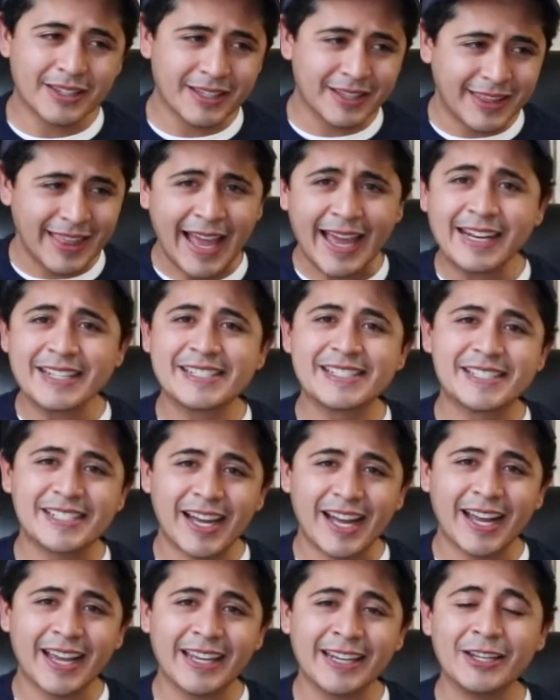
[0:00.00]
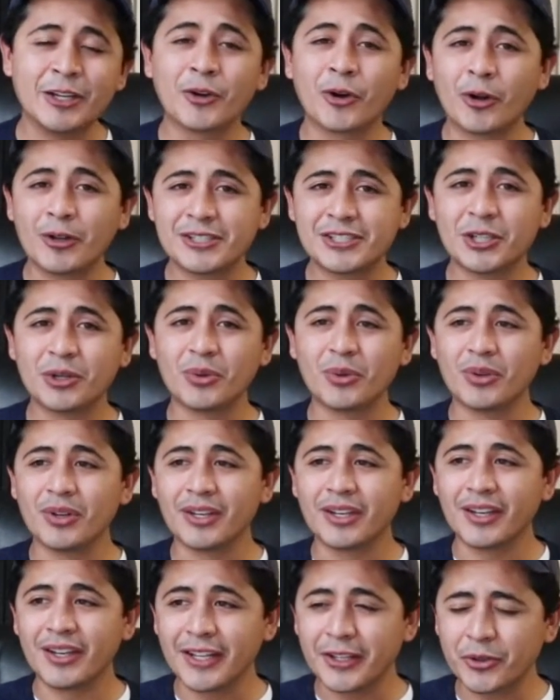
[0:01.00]
that aside, you're also
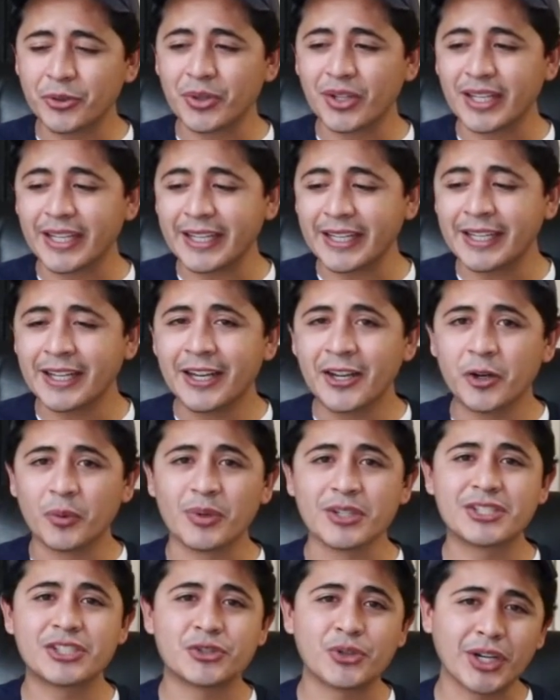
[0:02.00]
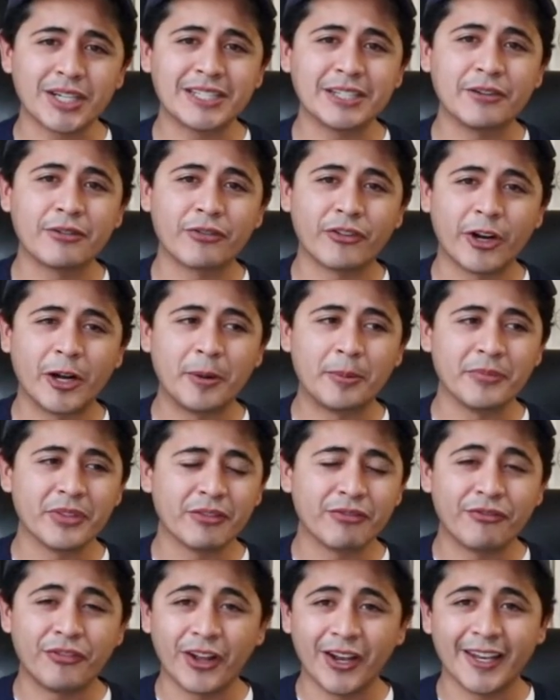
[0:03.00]
literally restricted from
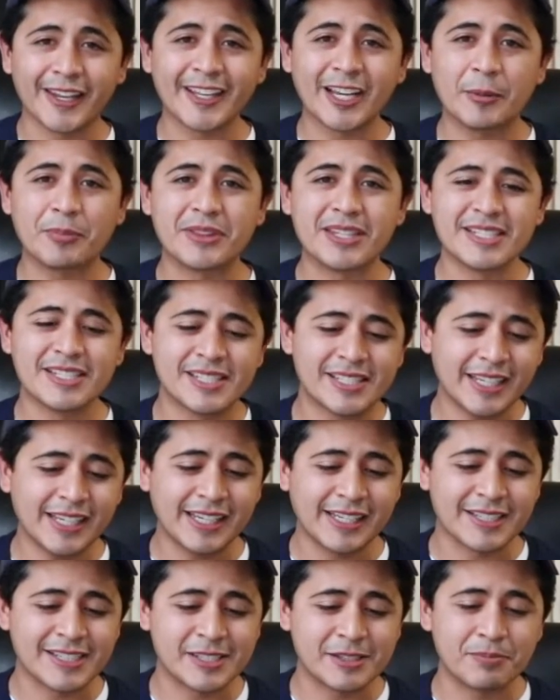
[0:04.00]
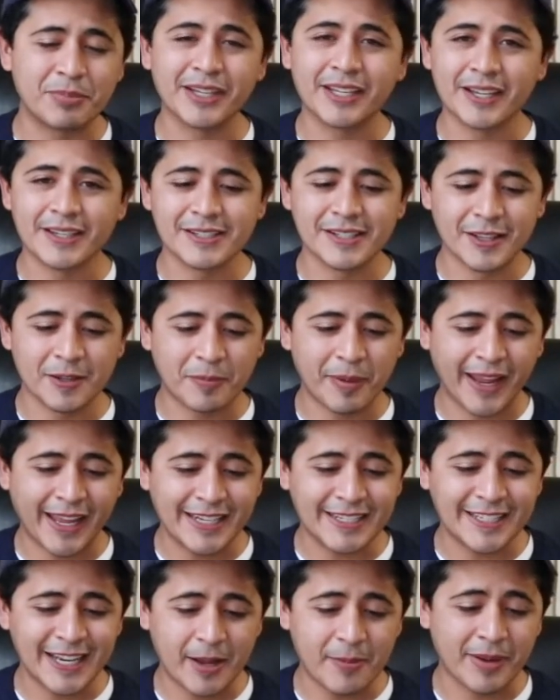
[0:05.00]
filling up the seats because of the
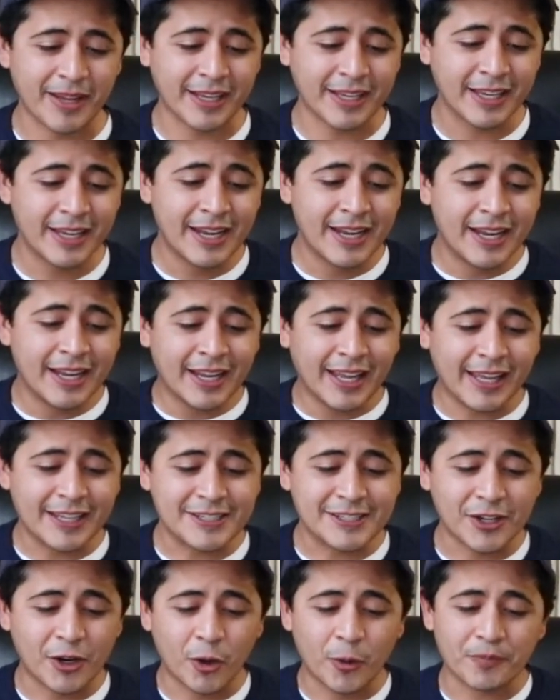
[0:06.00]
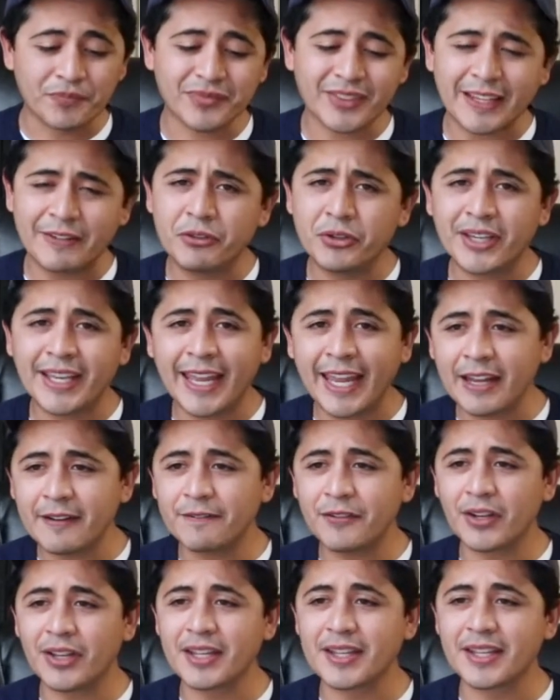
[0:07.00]
pandemic. And so if you can't
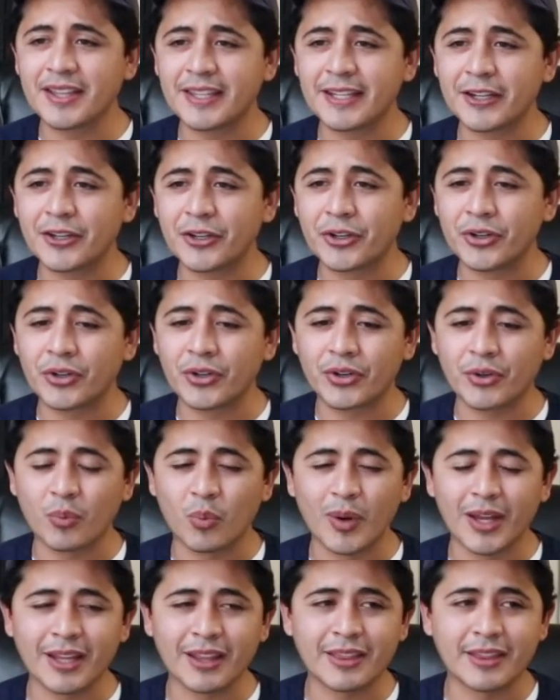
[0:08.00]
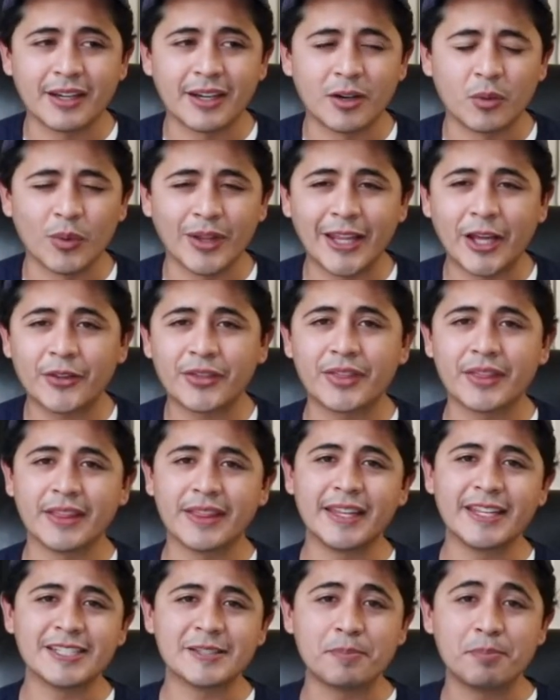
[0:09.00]
fill in the theater with without
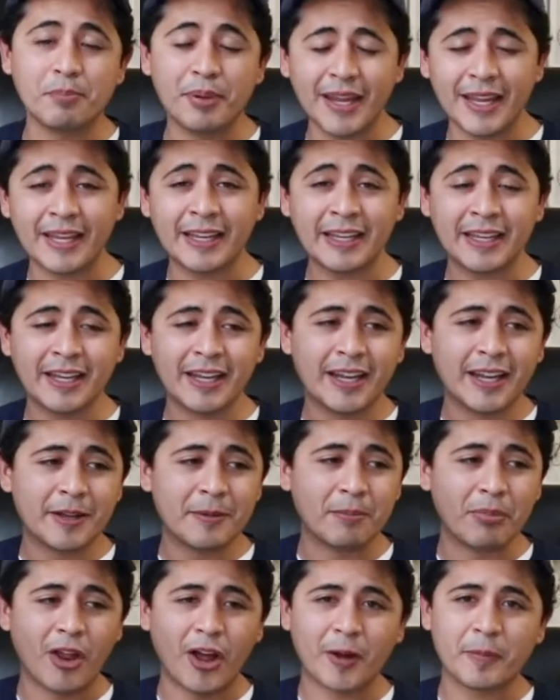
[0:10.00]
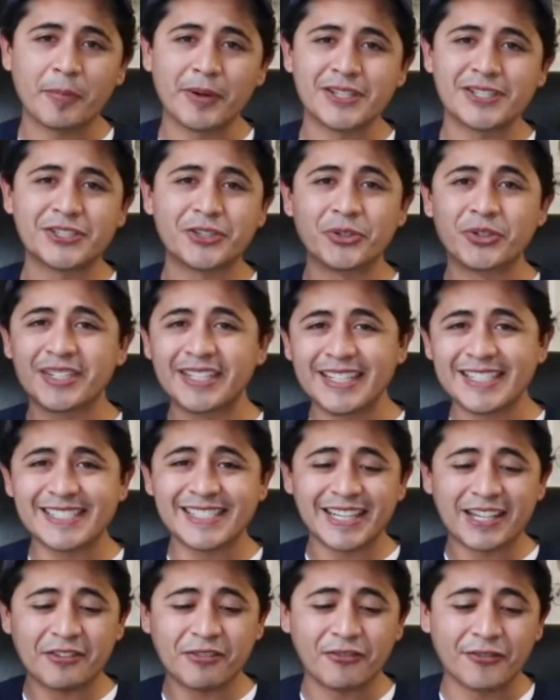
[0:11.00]
these big blockbuster
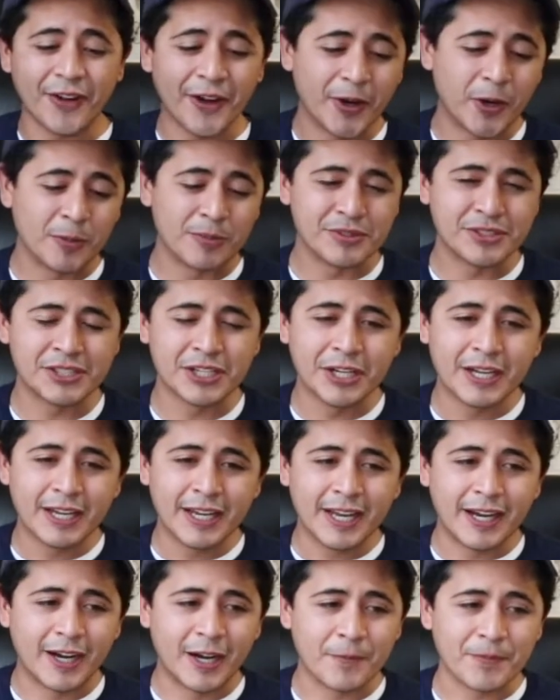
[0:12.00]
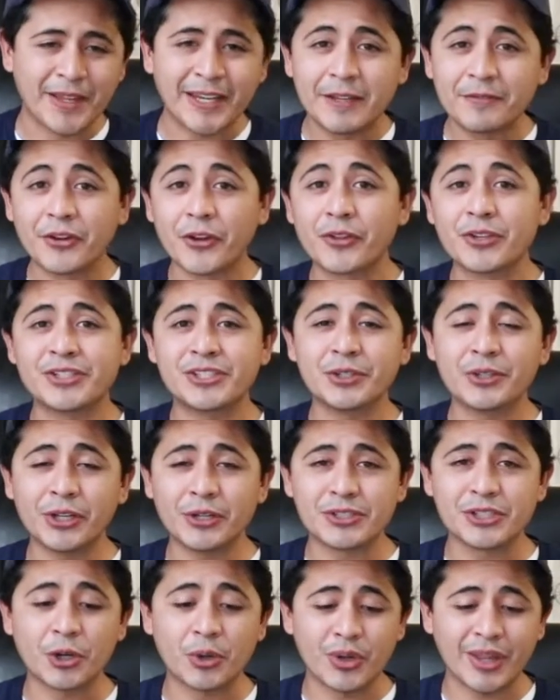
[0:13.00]
Disney films, and if other
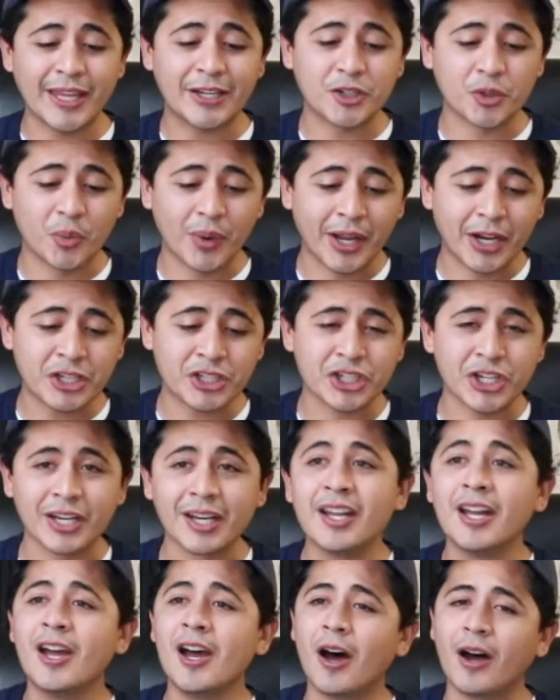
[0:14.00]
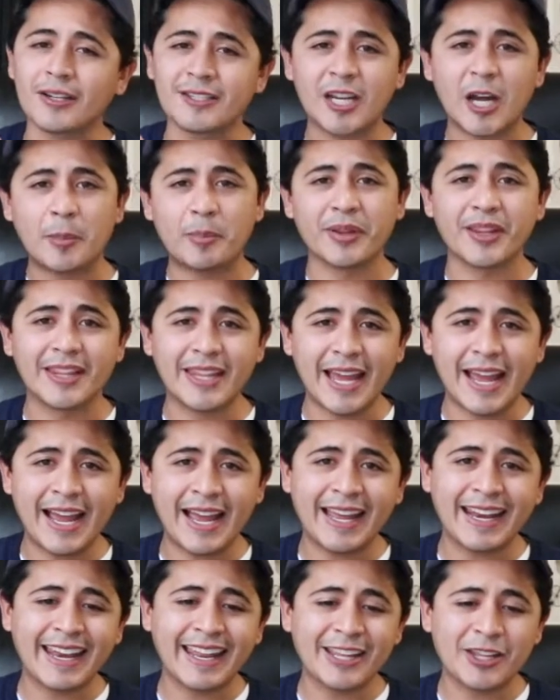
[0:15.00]
studios go in that direction, on top of
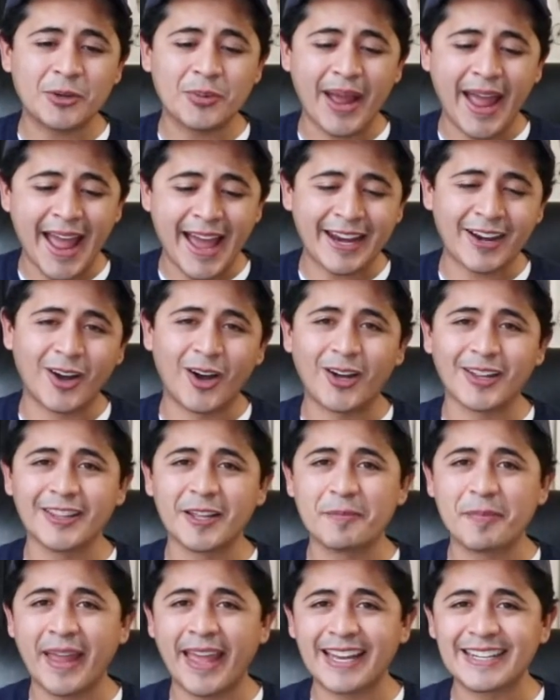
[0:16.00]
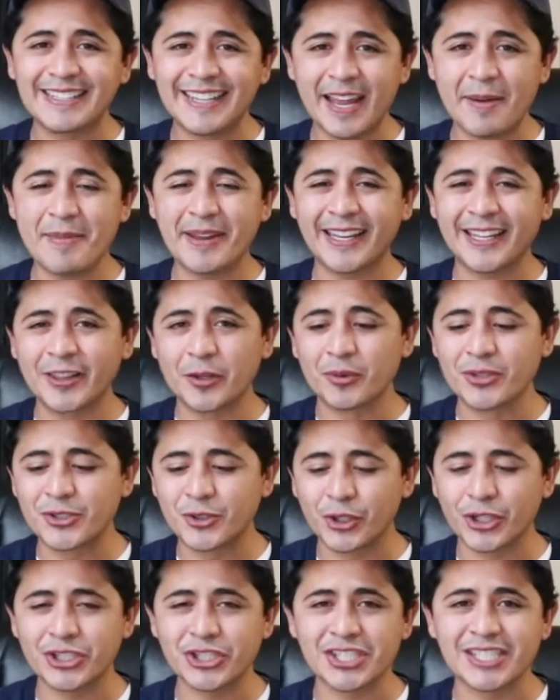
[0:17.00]
that, you add on the pandemic and the
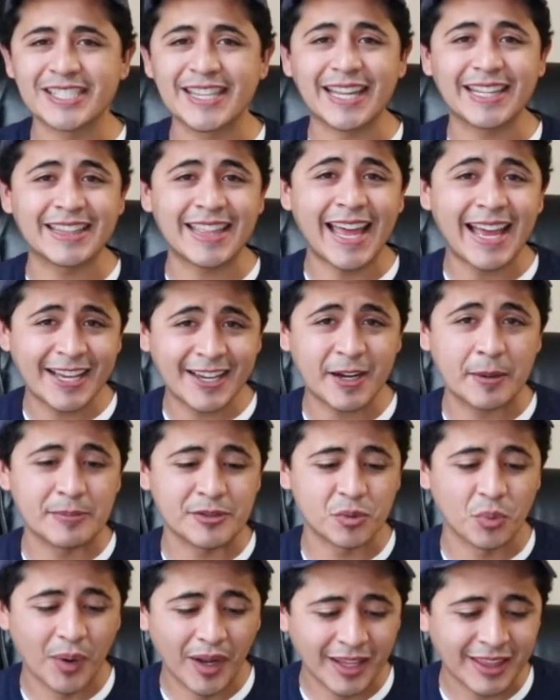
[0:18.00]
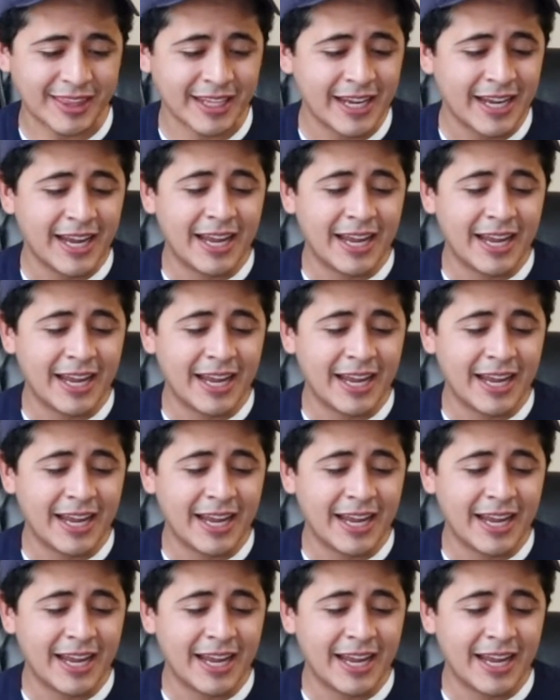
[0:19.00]
restrictions that that comes with,